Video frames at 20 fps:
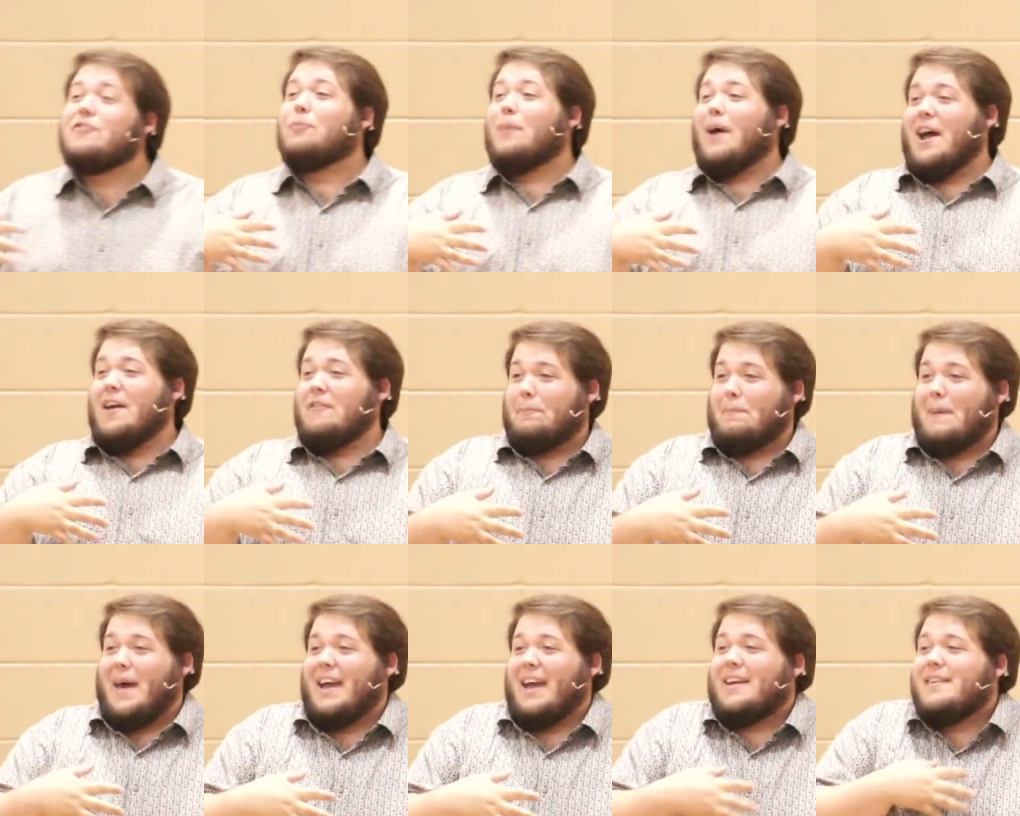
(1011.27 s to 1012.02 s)
wife
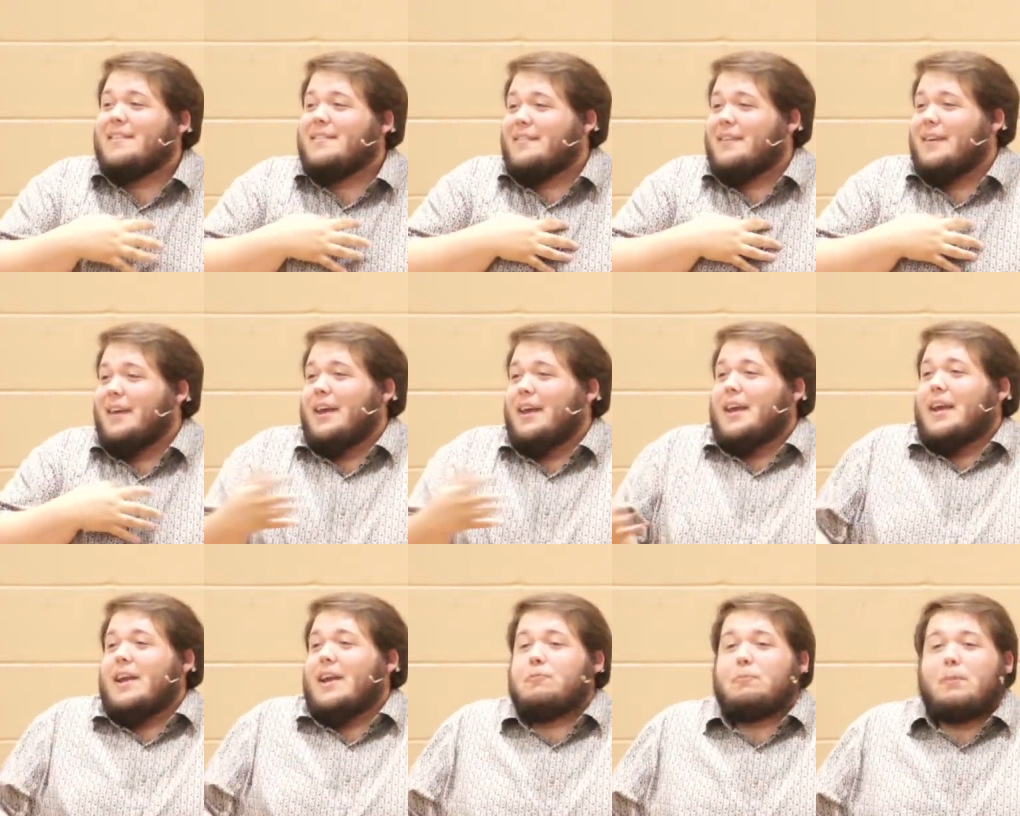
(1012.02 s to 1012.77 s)
back because
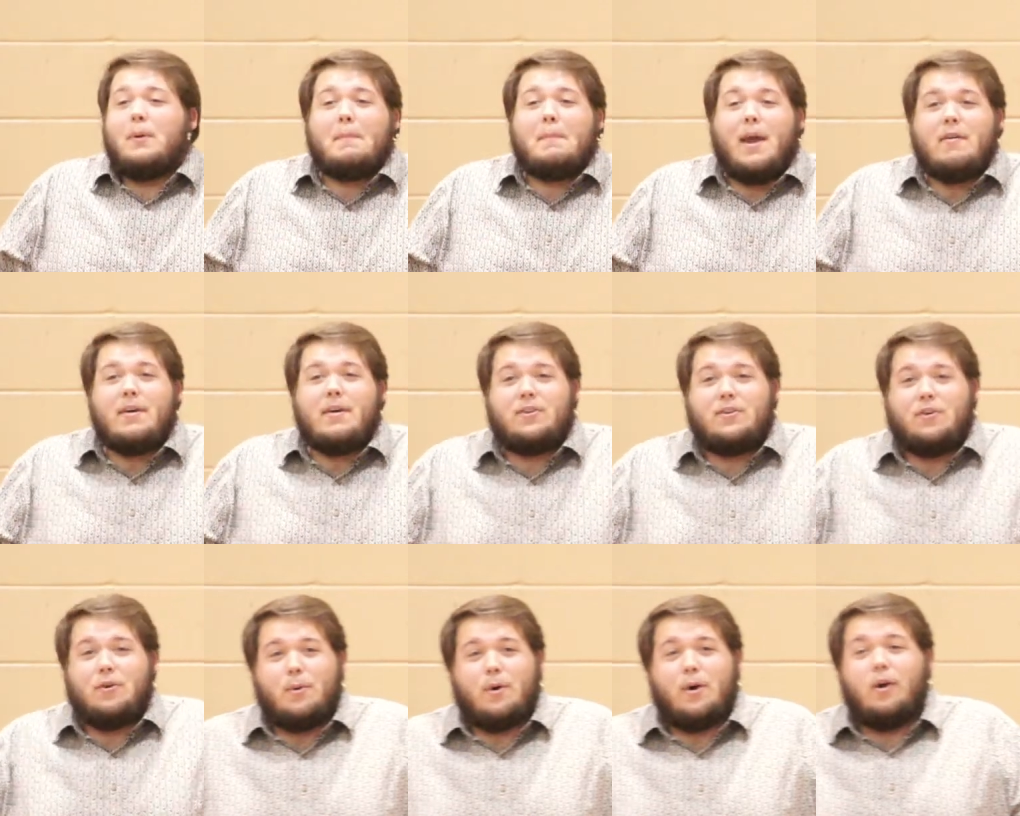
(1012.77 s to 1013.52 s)
he's been married
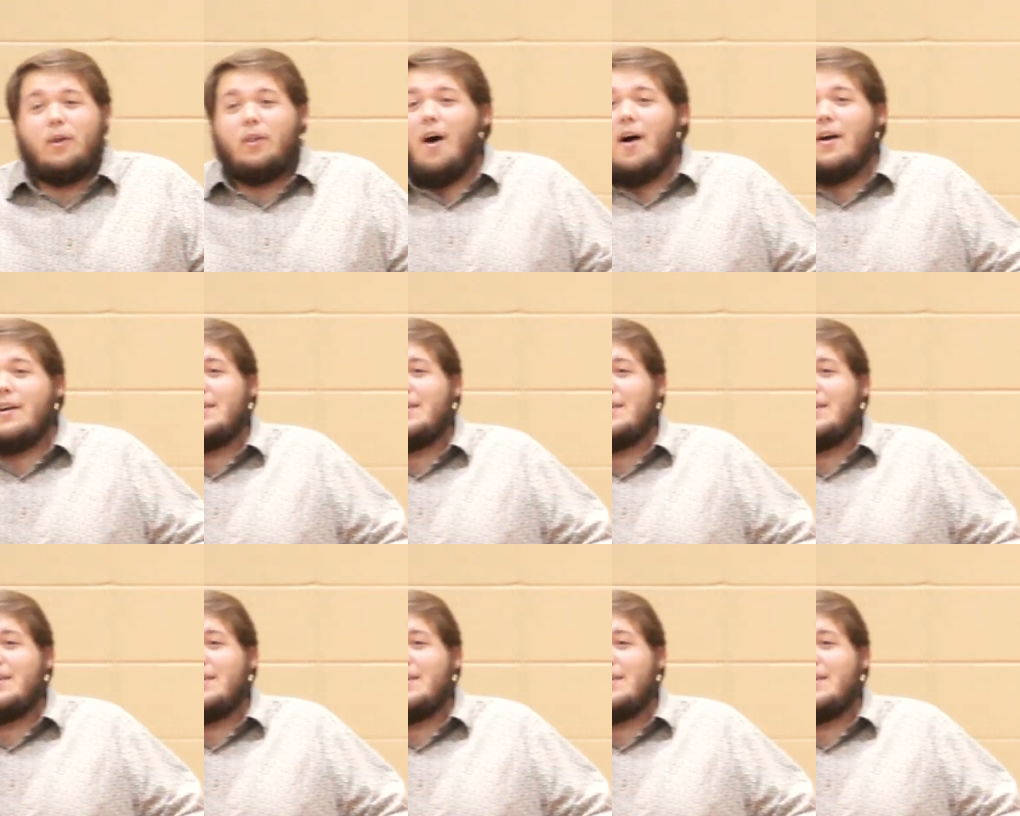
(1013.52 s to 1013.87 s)
to her a long